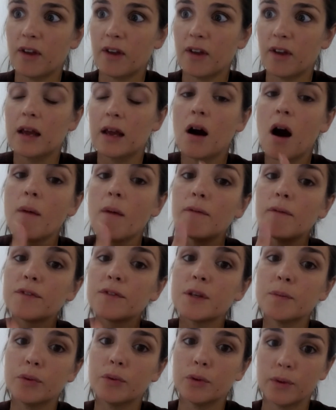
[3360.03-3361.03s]
feeling
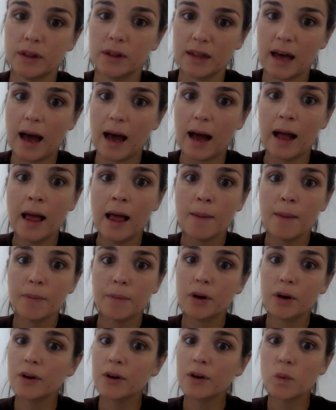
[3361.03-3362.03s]
comfortable with that
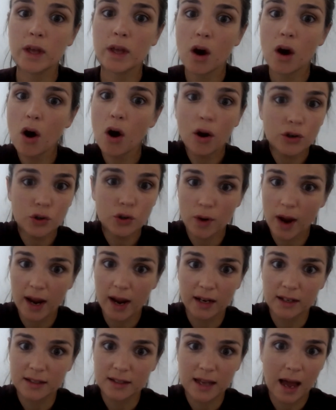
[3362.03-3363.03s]
because we are
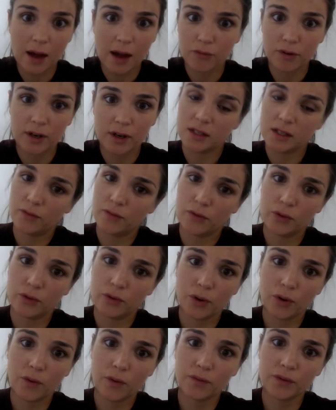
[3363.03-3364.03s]
trained to have really
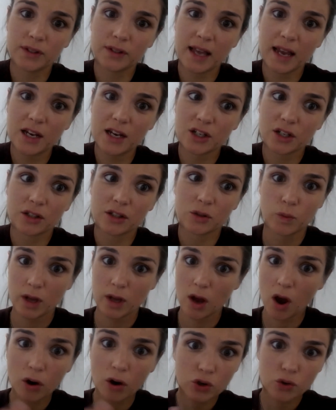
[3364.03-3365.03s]
difficult conversations.
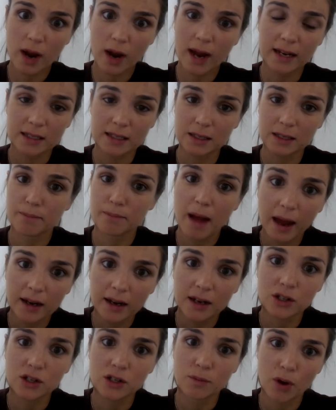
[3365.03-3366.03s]
We are trained to
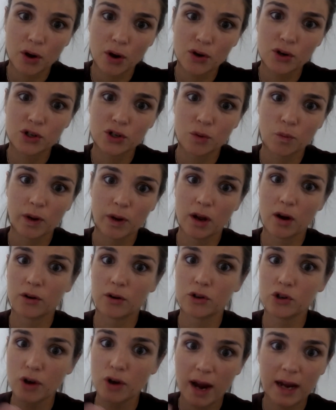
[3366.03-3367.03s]
manage emotion. We
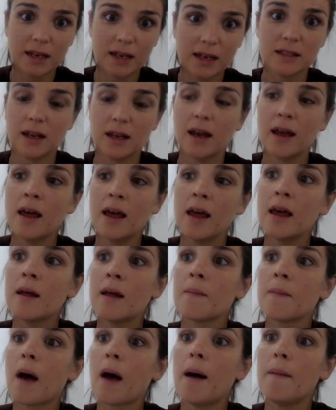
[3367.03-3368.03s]
are trained to
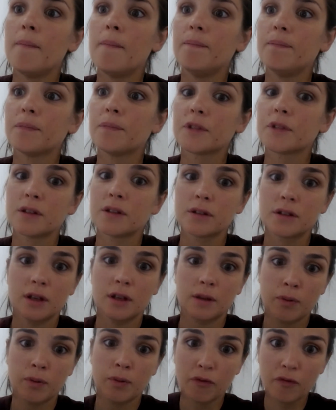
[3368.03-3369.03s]
um, to,
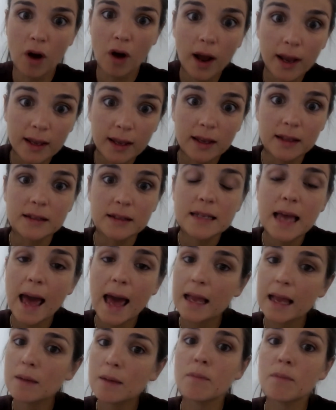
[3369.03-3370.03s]
to, provide
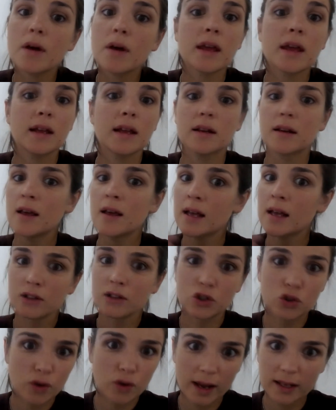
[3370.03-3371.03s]
containment in
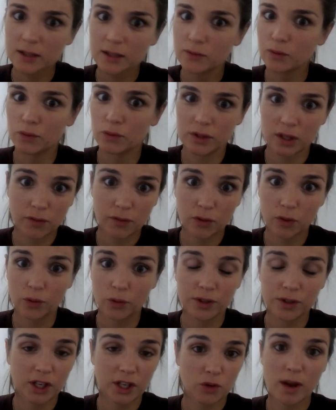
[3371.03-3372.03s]
stressful,
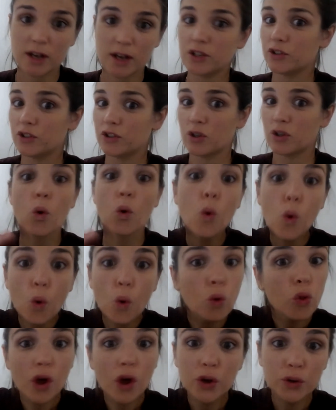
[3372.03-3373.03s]
difficult situations. So
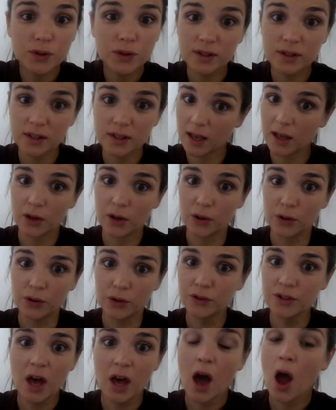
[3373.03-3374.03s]
all those
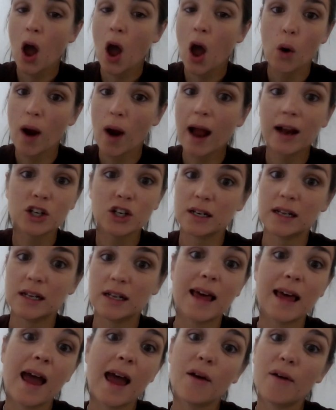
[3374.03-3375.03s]
skills are
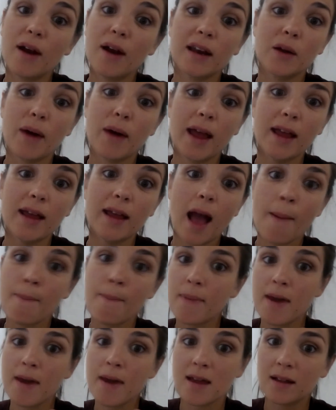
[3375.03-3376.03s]
actually there anyway
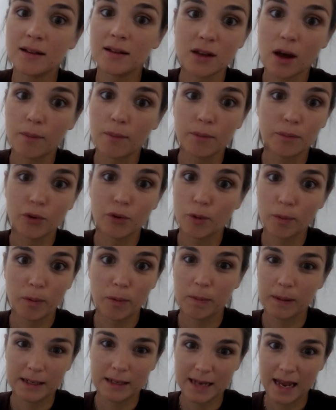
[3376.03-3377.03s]
and being done
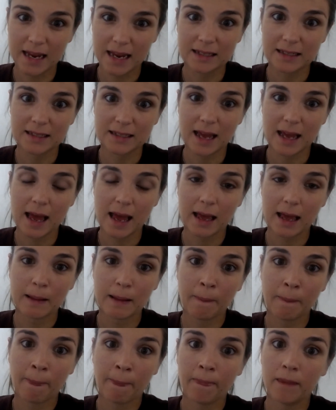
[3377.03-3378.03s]
probably day to day.
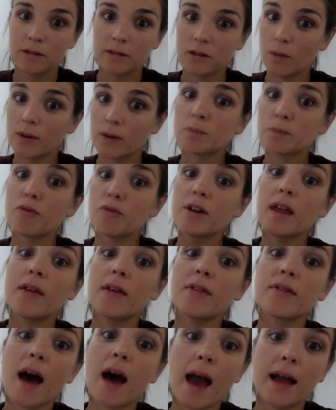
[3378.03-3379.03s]
So it's
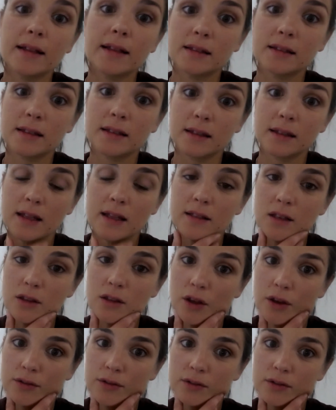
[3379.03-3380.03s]
bringing that into, into
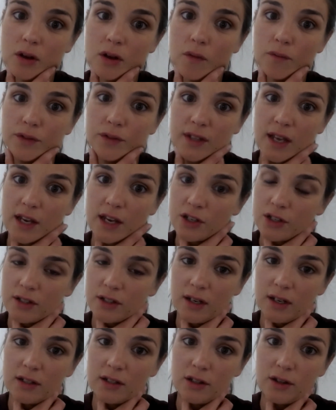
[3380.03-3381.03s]
those conversations
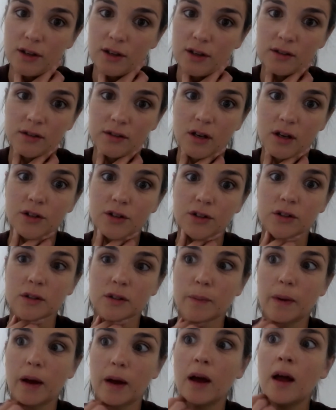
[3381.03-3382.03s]
and into those
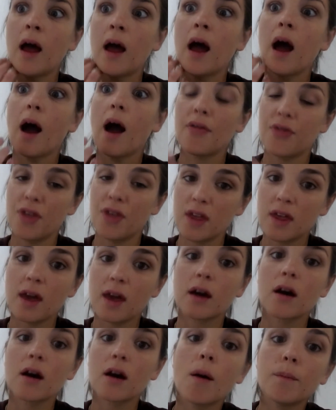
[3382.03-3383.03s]
discussions. But I think
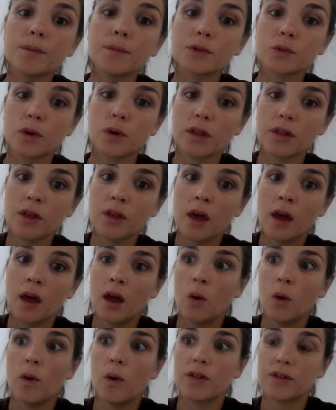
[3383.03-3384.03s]
it comes with
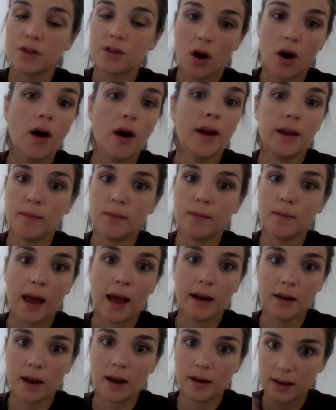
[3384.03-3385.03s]
with time
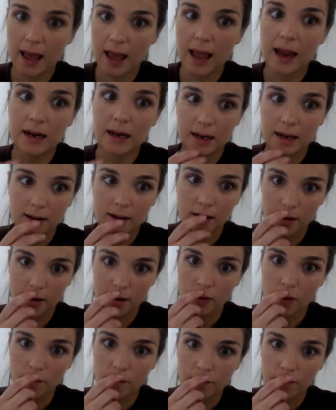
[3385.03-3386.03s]
and and gaining kind
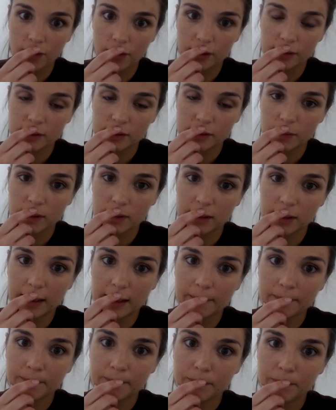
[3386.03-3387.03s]
of confidence with
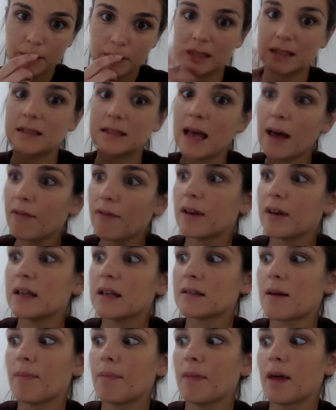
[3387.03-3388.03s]
that but it's definitely
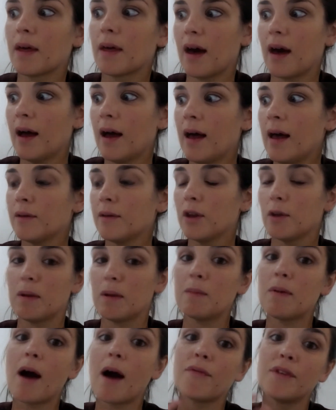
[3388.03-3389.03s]
something that you know,
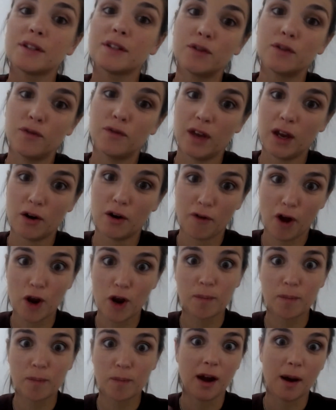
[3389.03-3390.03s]
people have this fear of
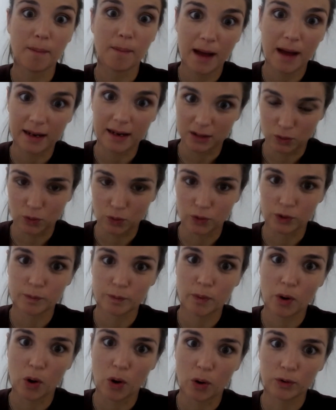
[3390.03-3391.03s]
opening up pandora's
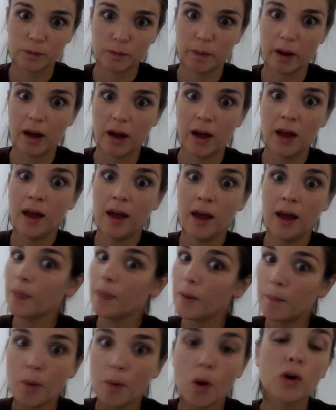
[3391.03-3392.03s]
box but
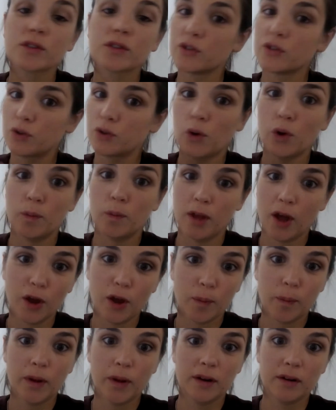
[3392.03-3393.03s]
the box has got to be
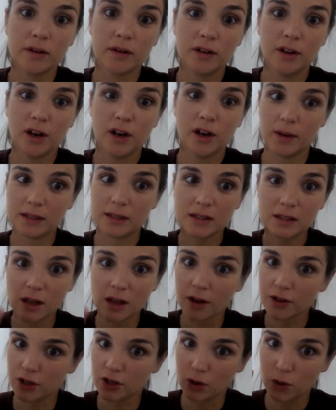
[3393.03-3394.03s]
open you know it's
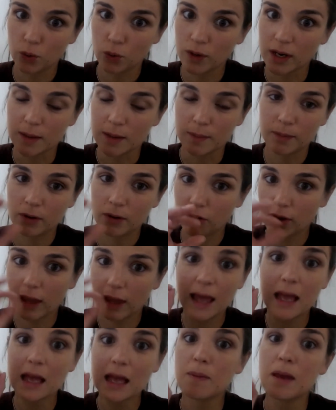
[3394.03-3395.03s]
such a key
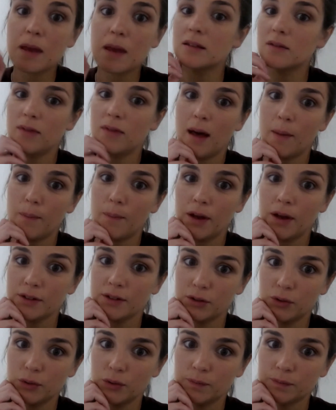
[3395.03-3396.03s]
key piece of that
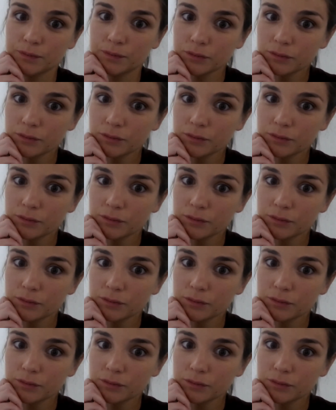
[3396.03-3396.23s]
puzzle